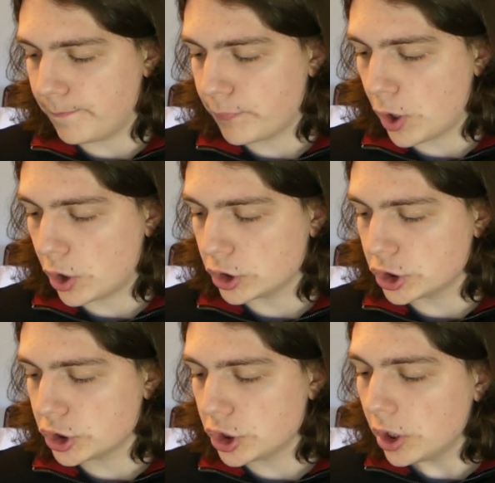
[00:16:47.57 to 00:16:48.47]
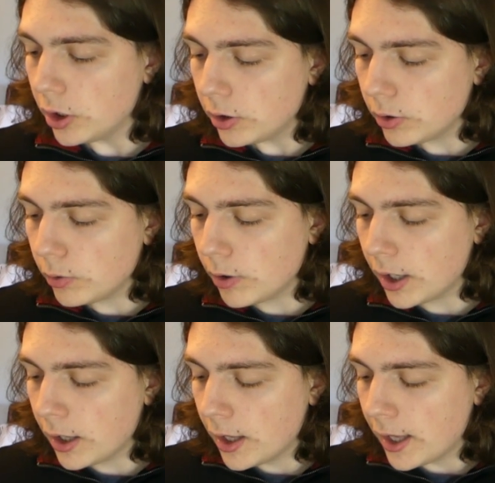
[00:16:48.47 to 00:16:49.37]
part 2
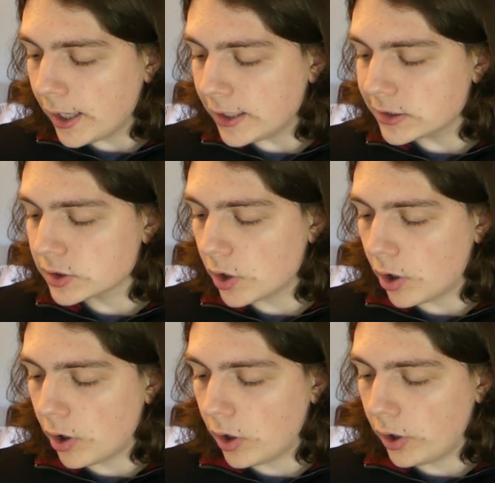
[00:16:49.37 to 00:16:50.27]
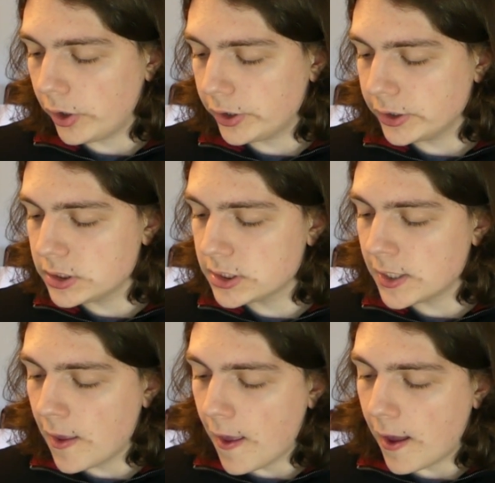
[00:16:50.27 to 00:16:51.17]
is called
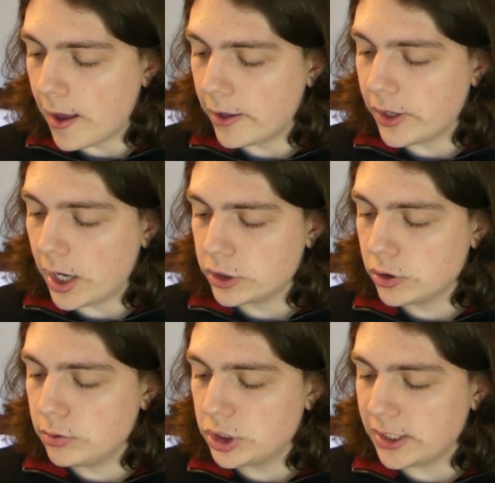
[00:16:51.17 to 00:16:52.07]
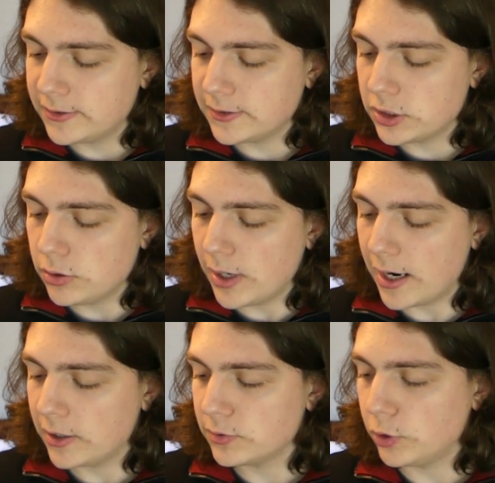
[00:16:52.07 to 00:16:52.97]
The Hunter Who Chases Two
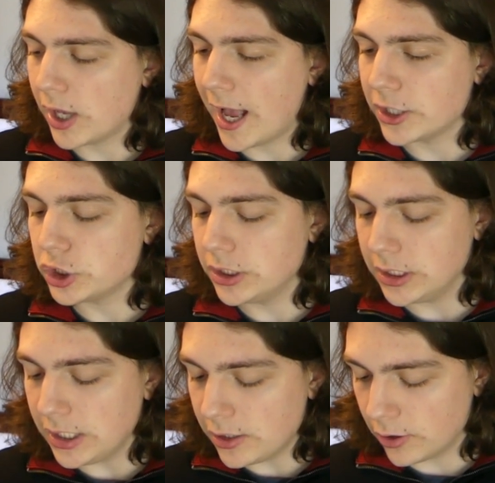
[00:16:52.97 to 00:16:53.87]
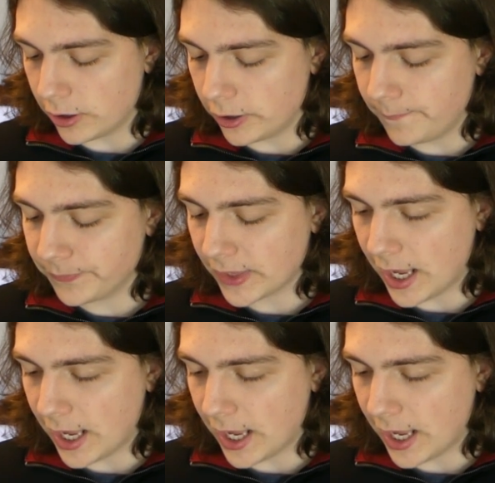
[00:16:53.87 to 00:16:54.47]
Hares Will Catch Neither,